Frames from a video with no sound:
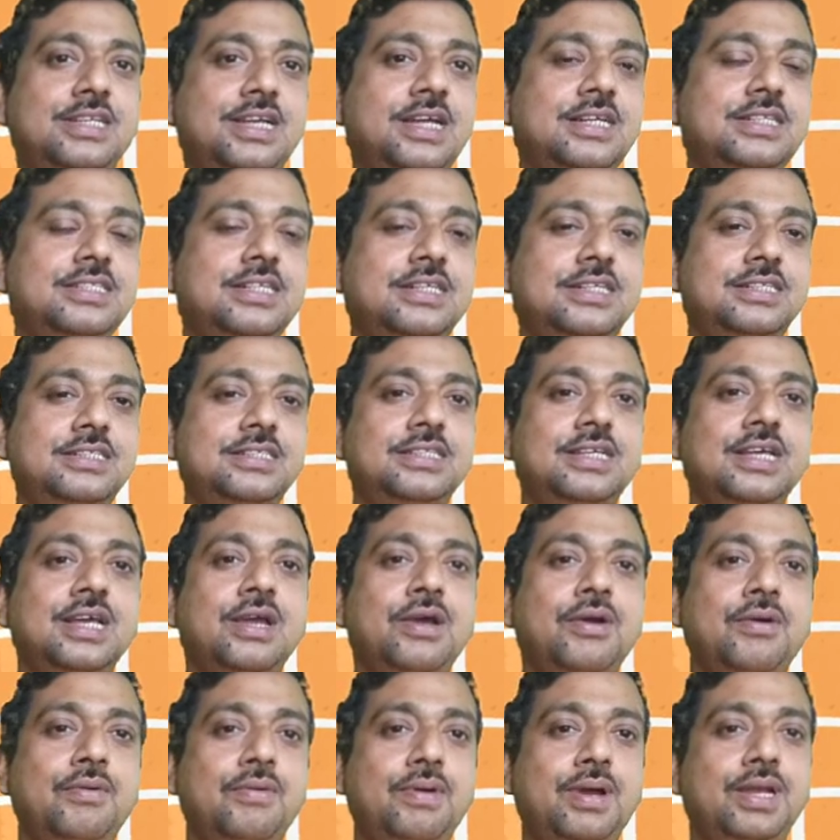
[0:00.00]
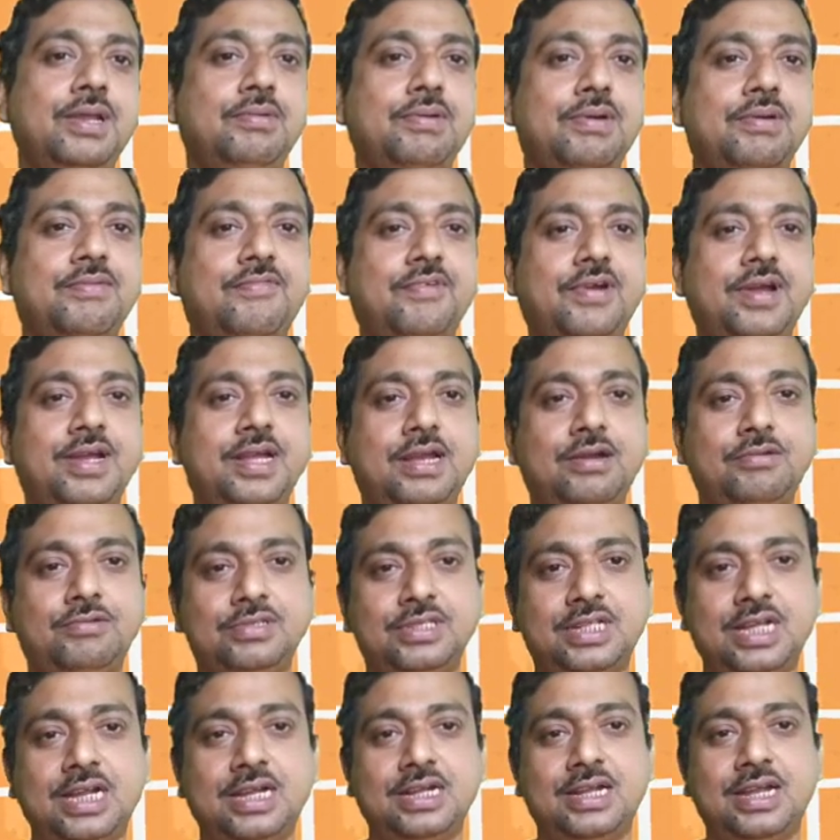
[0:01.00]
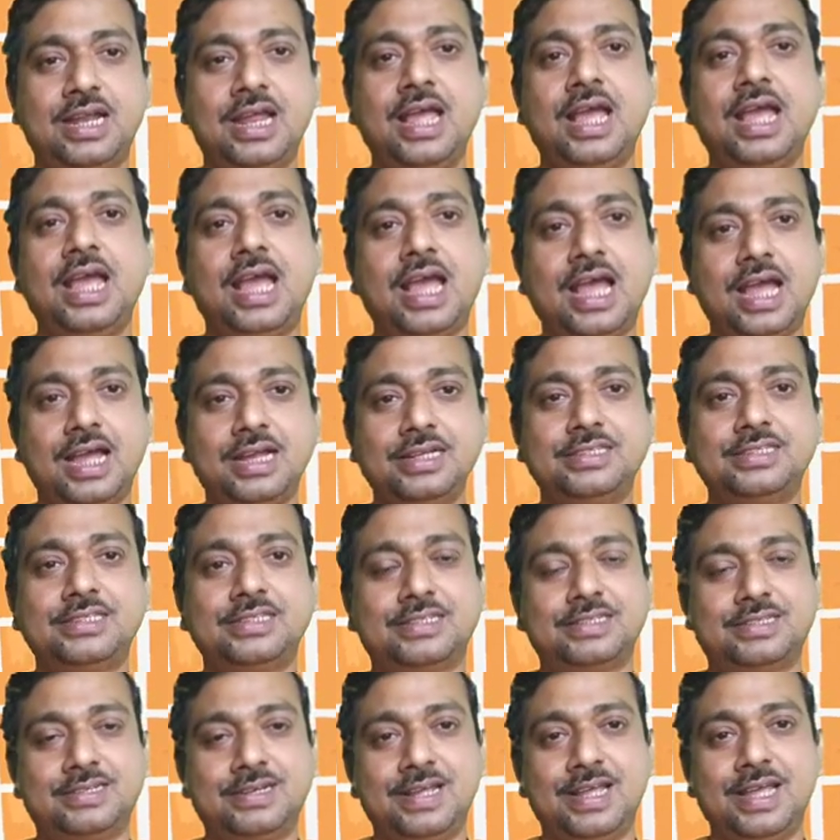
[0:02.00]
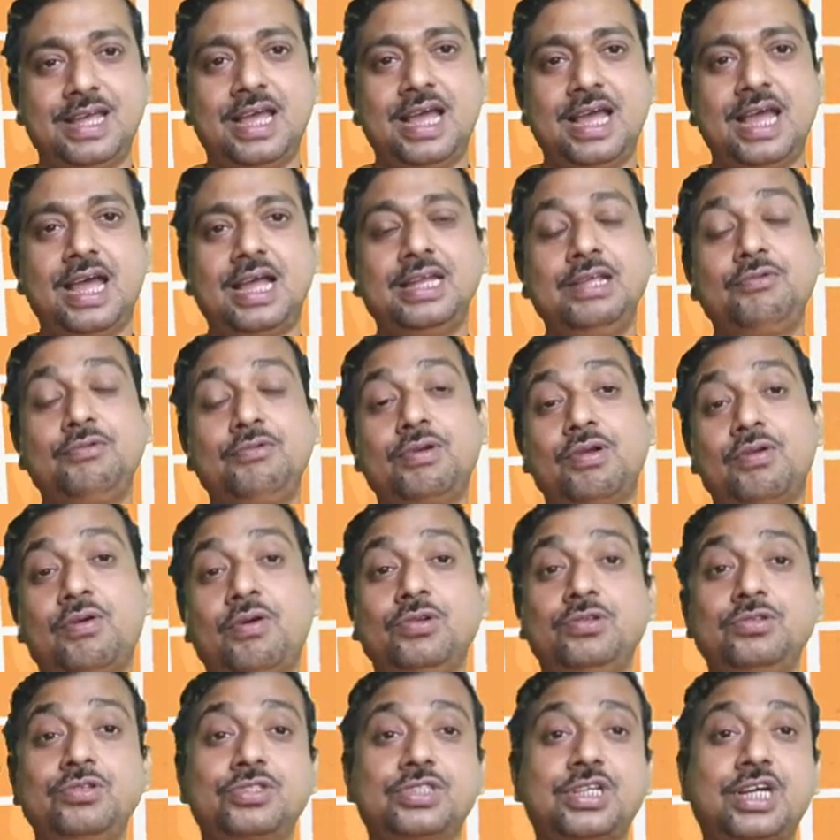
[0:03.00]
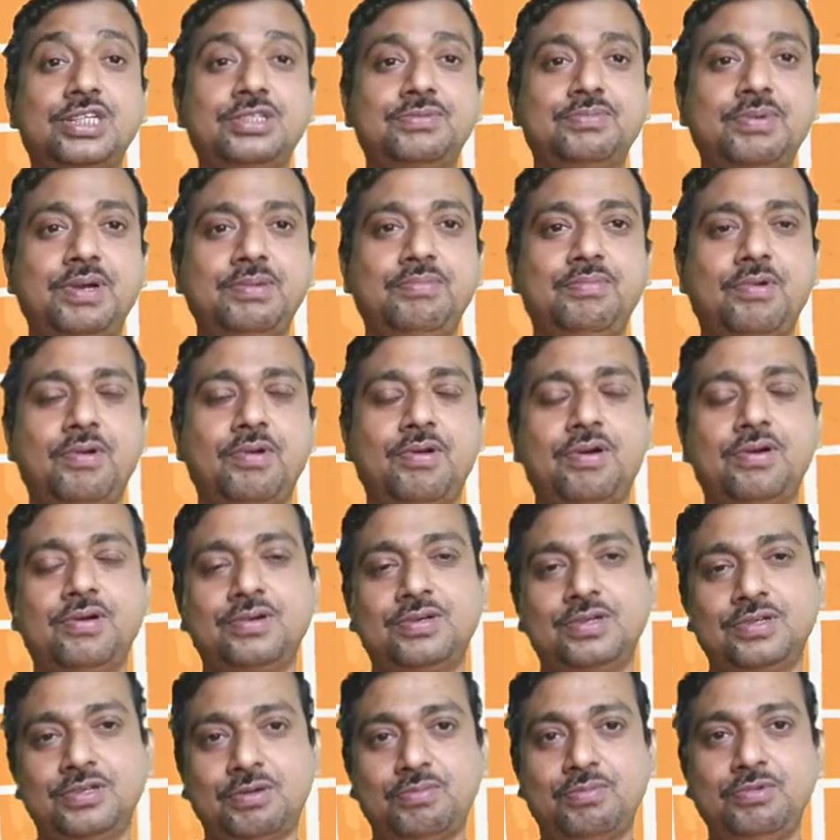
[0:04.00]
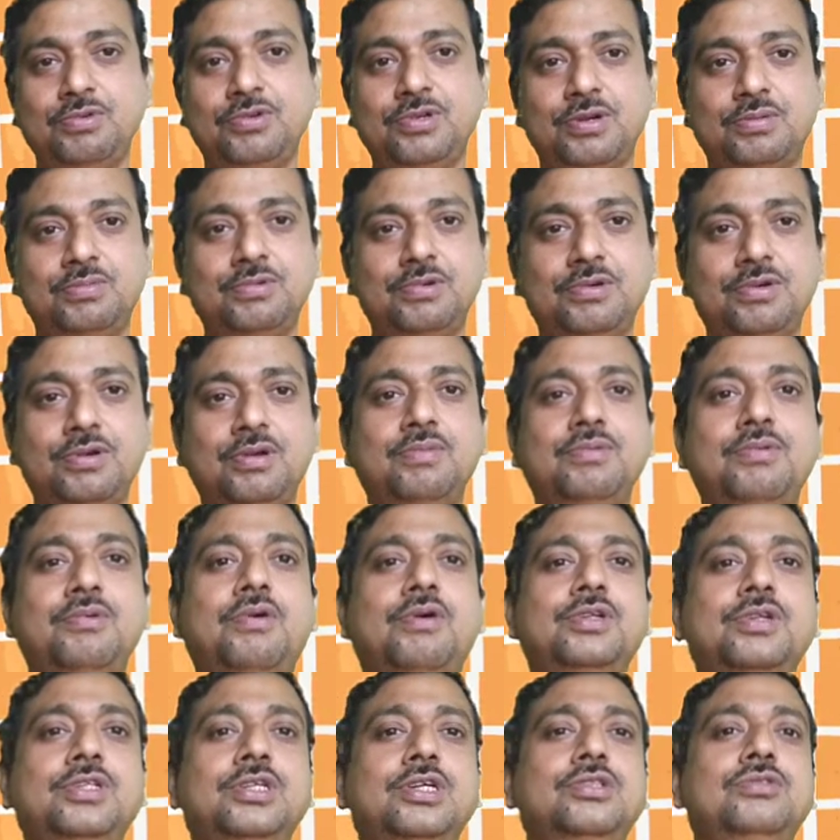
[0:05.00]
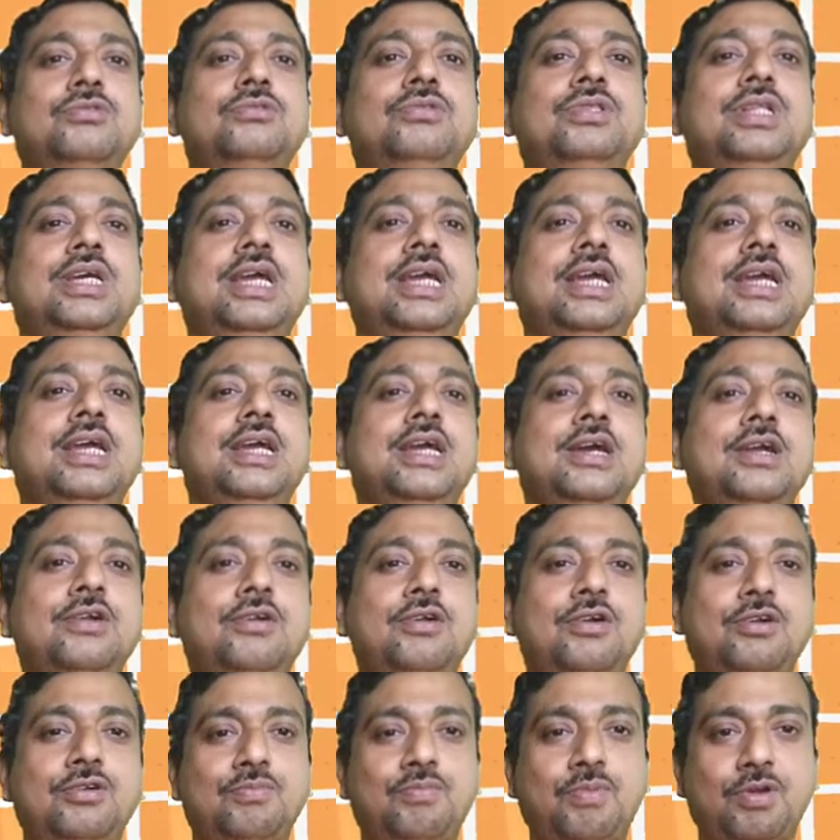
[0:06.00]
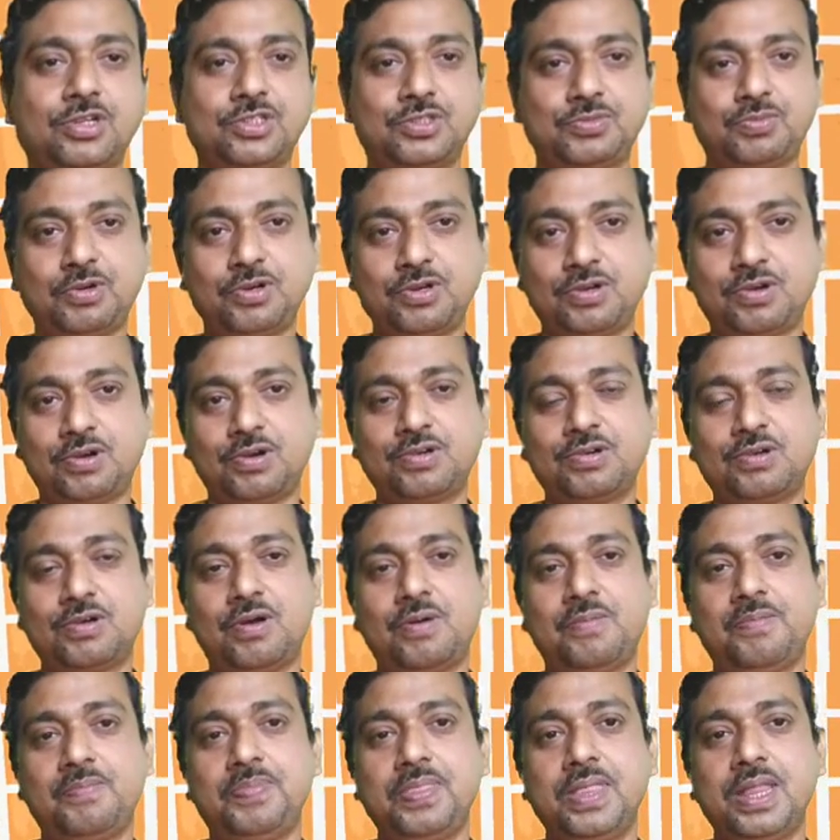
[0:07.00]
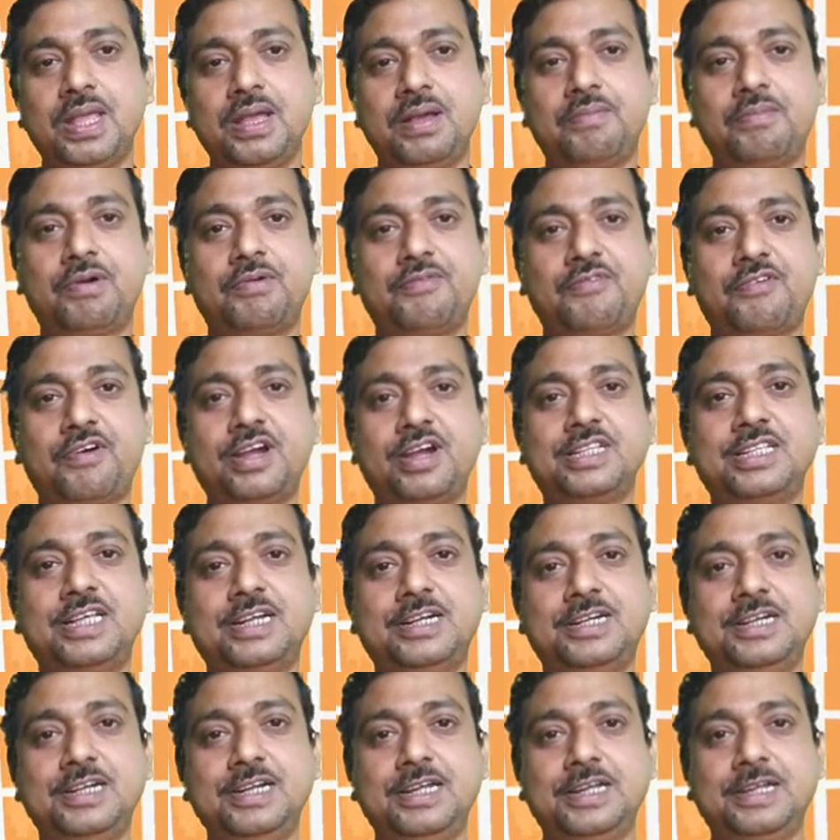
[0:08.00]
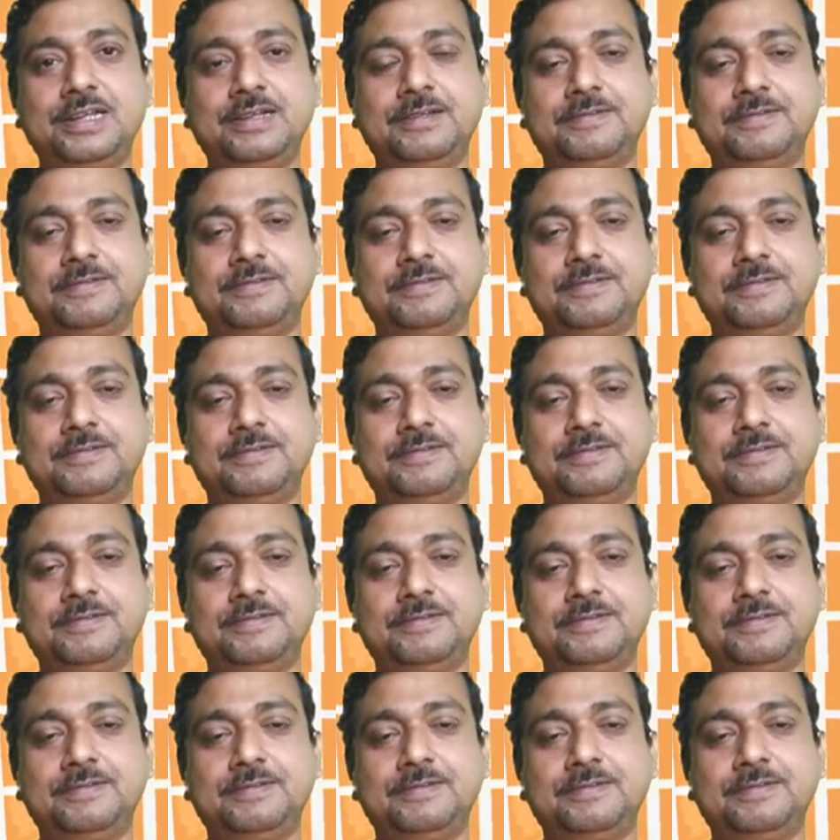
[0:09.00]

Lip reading: lectures, where you can find out that answer. And you can also search my blog www.ardhendude.blogspot.com for further reading.